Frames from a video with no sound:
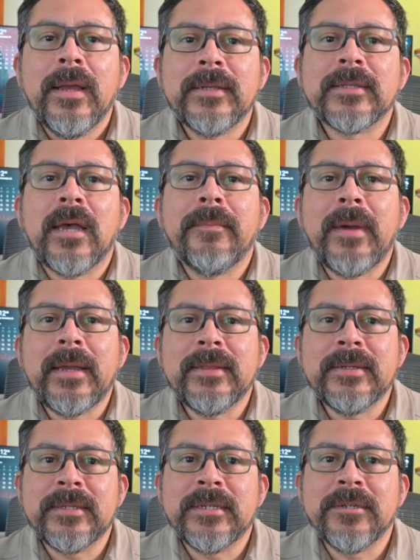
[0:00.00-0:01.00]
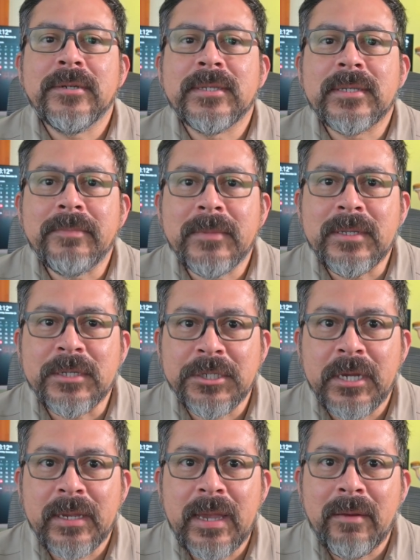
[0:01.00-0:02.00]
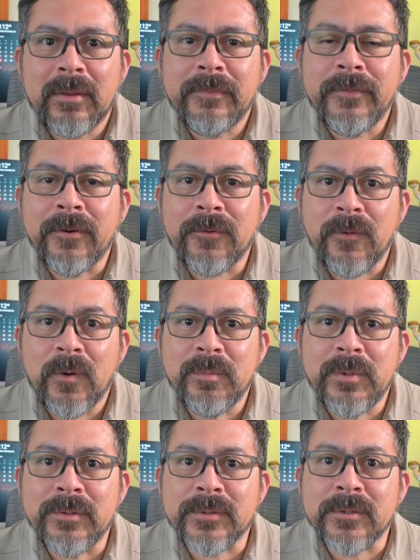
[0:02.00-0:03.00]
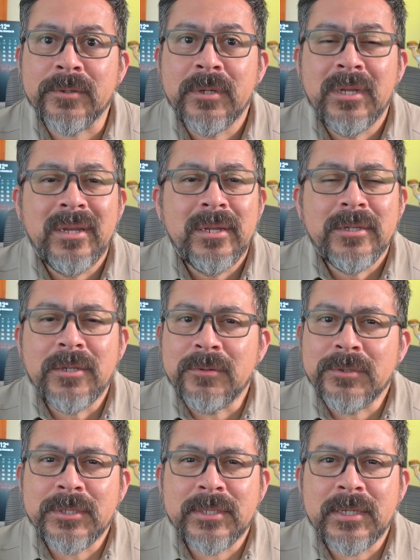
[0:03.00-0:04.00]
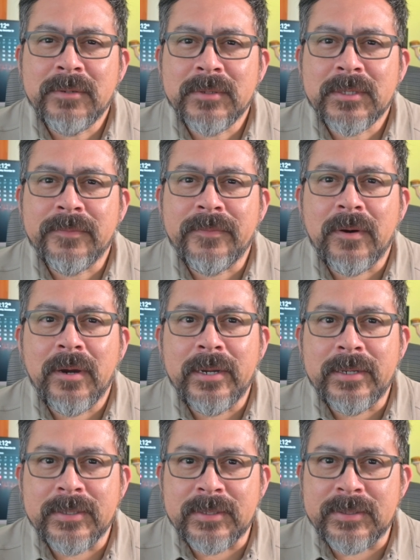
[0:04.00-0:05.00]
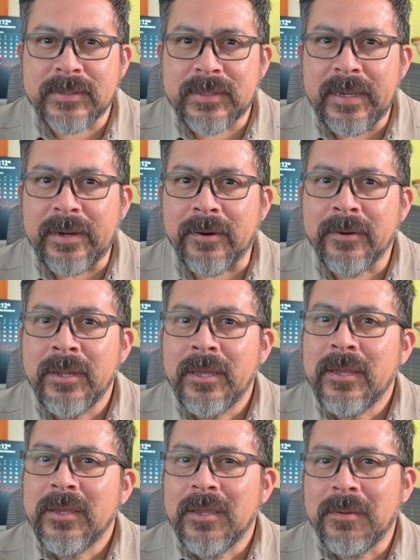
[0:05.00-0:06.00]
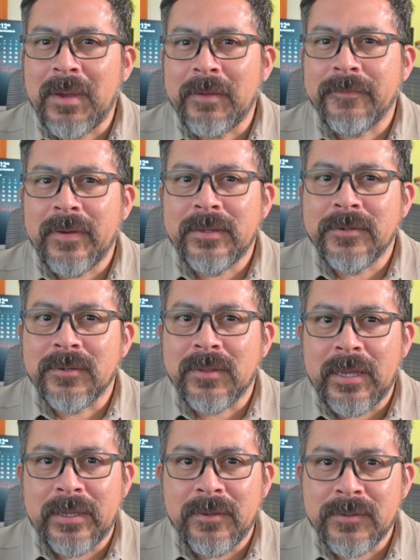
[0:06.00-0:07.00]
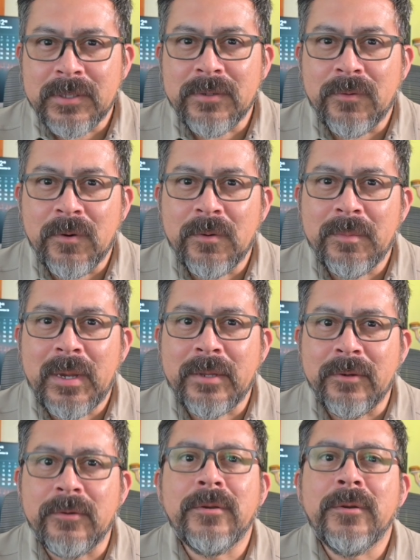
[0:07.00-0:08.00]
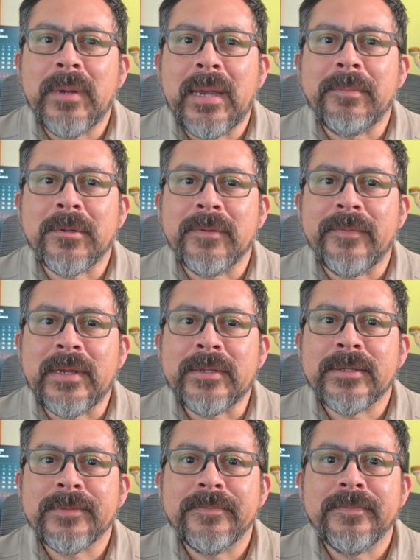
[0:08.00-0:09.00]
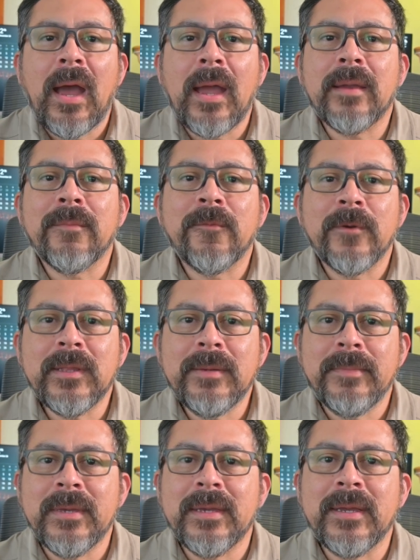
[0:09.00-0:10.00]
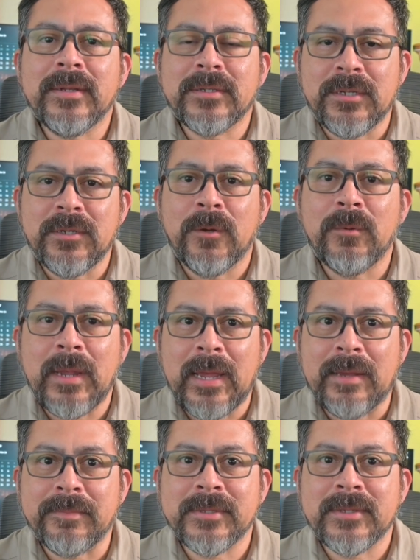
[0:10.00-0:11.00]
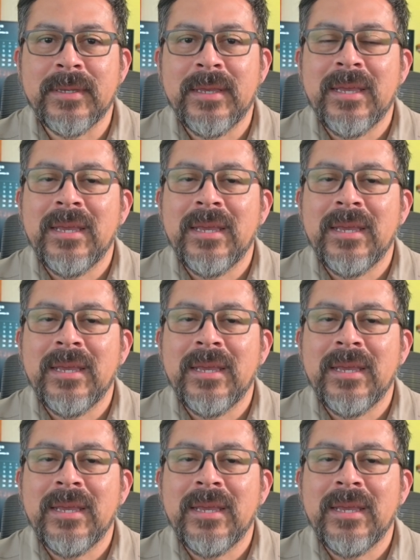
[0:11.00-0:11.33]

It's on my list here as something to check out if you're a Chrome user. Don't just stick with Safari because it's there. You might find you'll like using Chrome on your new Apple device. I am really big into note apps.